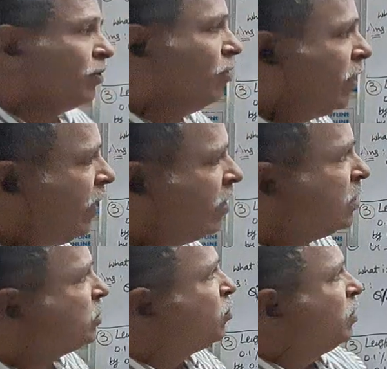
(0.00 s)
Okay,
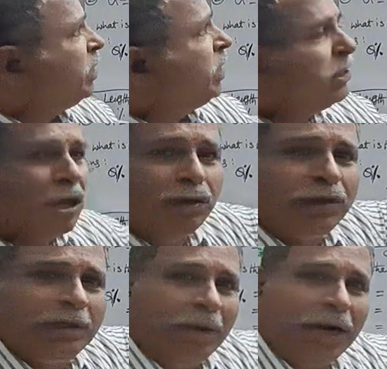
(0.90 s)
so it is also
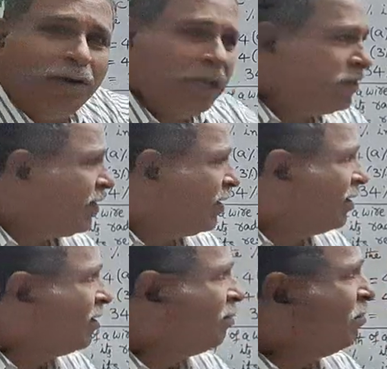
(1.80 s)
similar to this
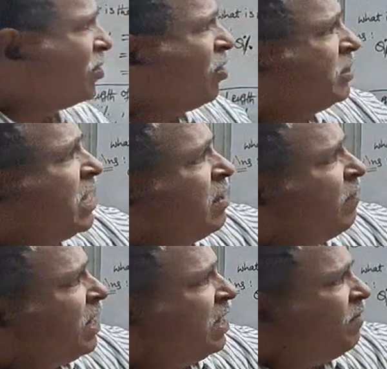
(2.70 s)
one. Because
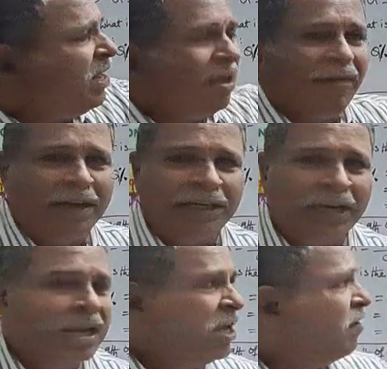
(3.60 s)
for a given
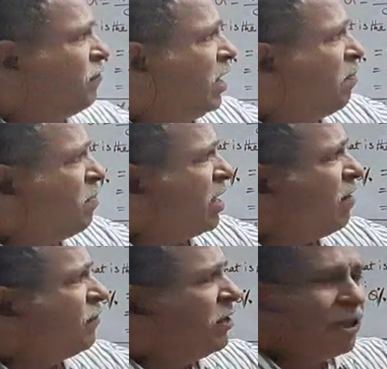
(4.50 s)
equation, if number
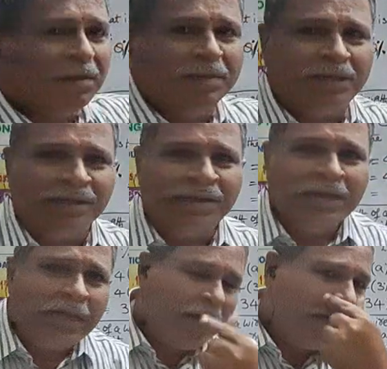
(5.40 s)
of terms,
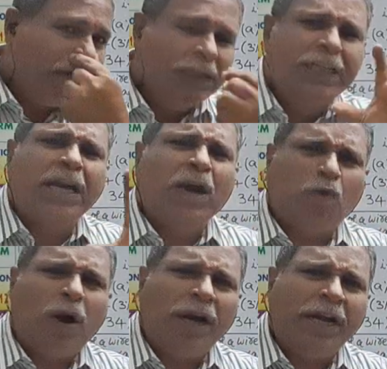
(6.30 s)
if a physical
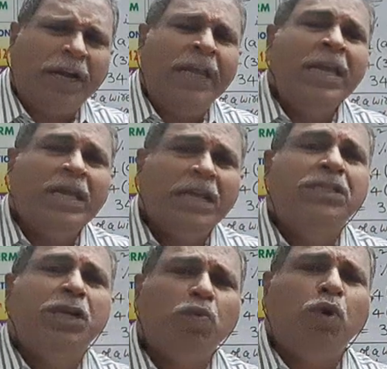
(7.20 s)
quantity
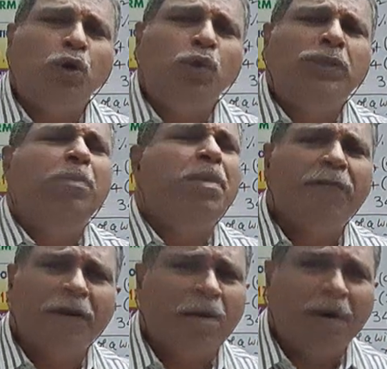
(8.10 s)
is equal to sum
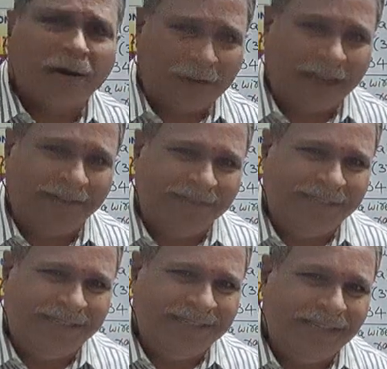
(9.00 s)
of number of
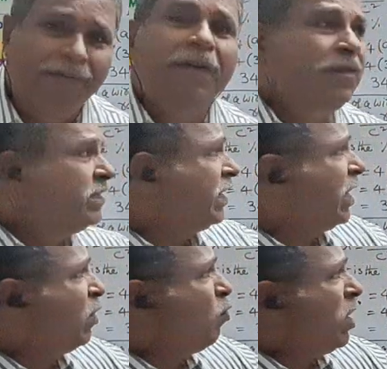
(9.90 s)
terms, if a
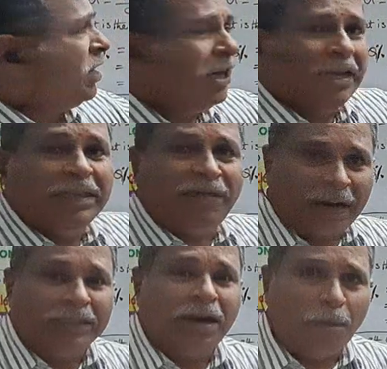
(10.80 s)
physical quantity, say for
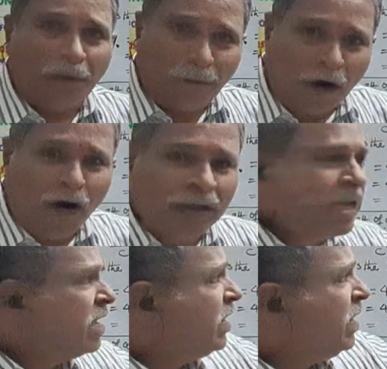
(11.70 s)
example force,
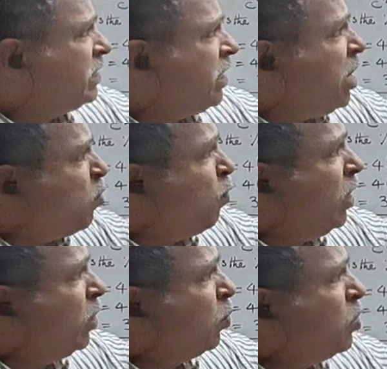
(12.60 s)
is
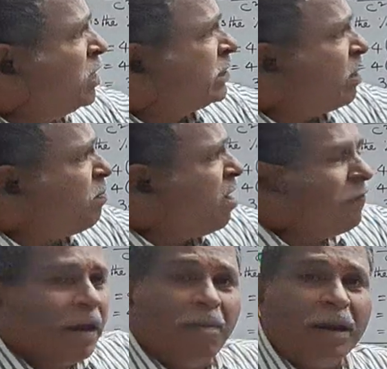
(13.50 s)
equal to sum
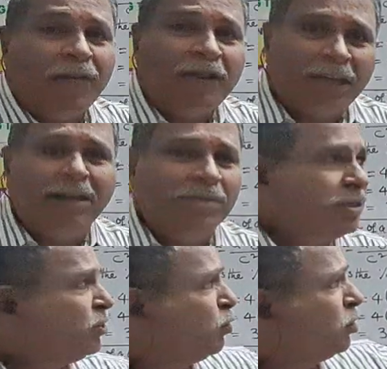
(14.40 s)
of number of
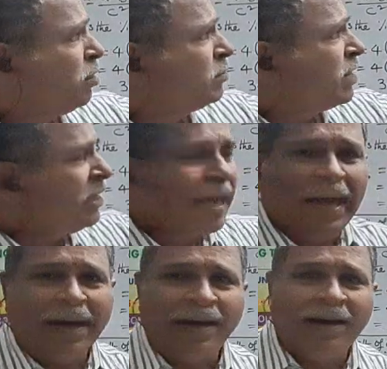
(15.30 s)
terms, two terms are
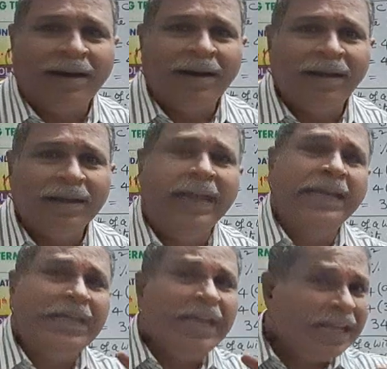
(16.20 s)
there,
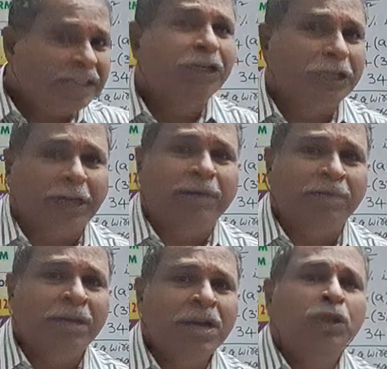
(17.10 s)
then each
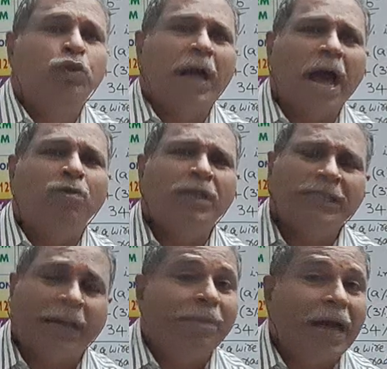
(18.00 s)
term should have the
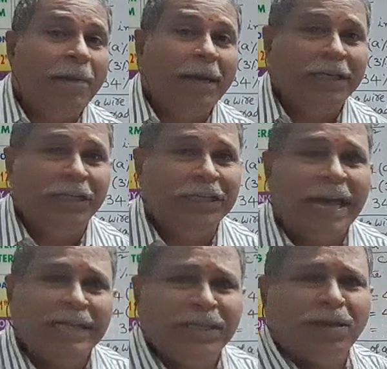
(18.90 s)
same dimensions
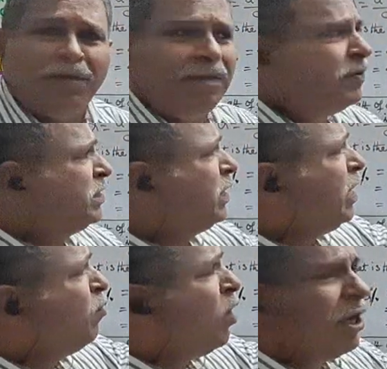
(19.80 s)
as that of the
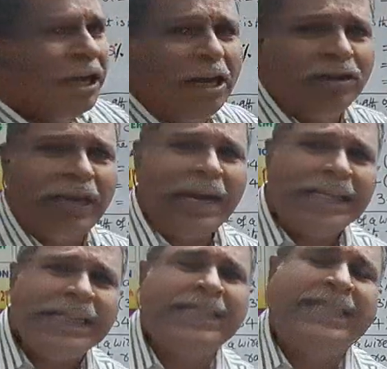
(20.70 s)
physical quantity on the
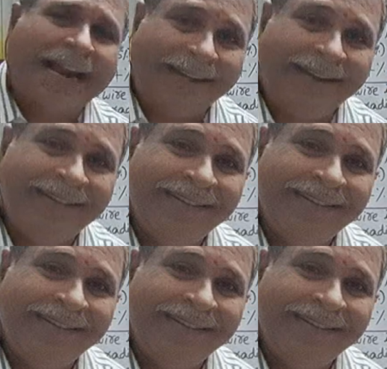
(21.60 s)
LHS side.